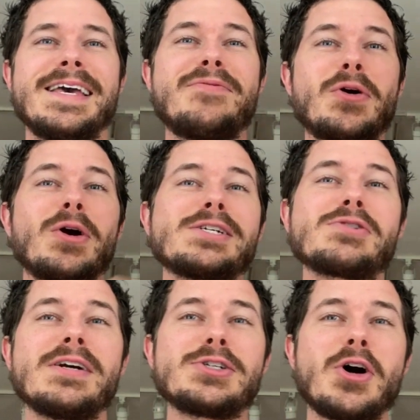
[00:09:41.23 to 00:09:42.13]
If it hurts
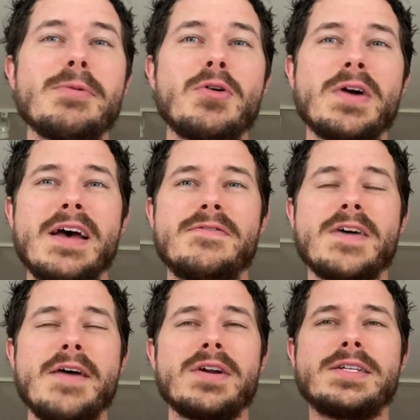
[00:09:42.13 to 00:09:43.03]
to raise your arm overhead
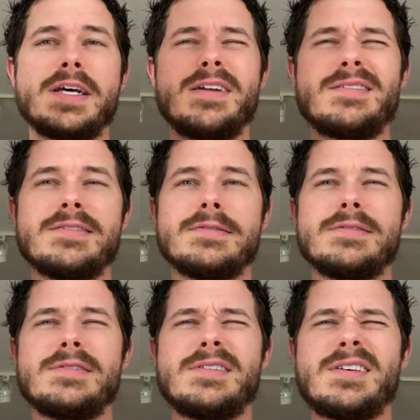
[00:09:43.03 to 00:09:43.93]
5 out of 10,
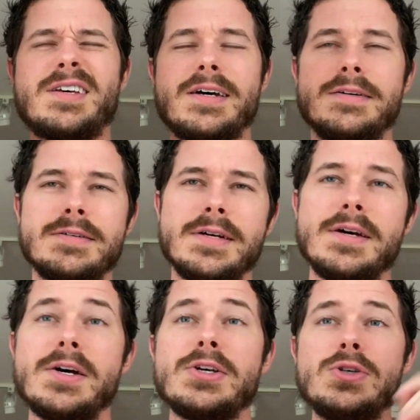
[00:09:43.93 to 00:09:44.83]
ugh,
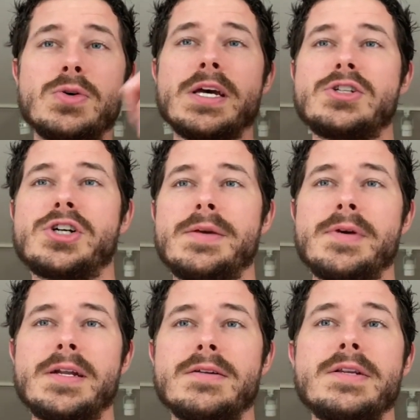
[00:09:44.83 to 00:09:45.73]
you get
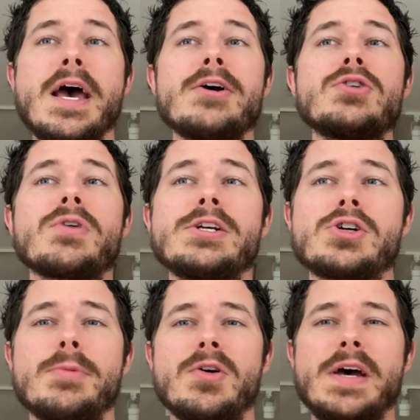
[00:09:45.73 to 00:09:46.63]
treatment. Now you raise
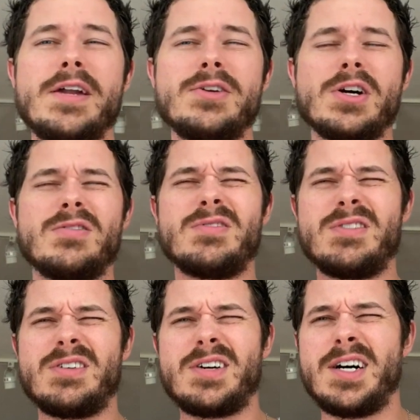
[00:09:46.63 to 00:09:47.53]
your arm overhead and you
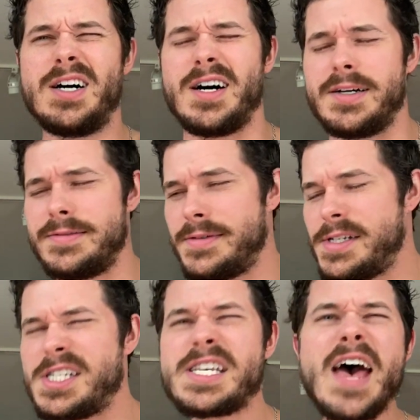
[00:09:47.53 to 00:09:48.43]
go, oh,
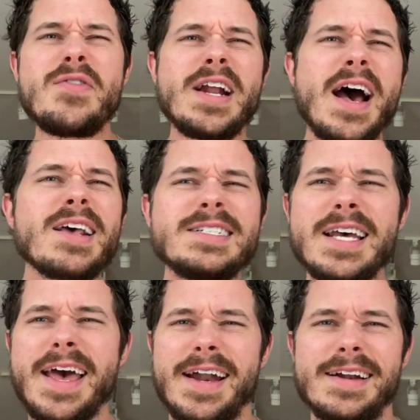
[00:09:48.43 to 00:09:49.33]
seven out of
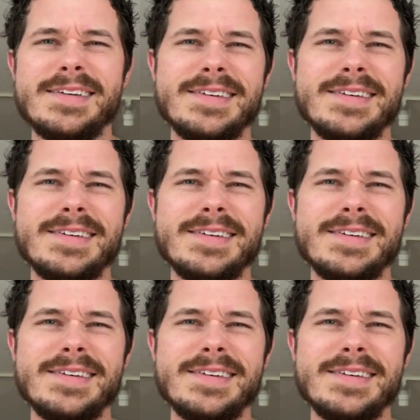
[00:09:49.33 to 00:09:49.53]
10.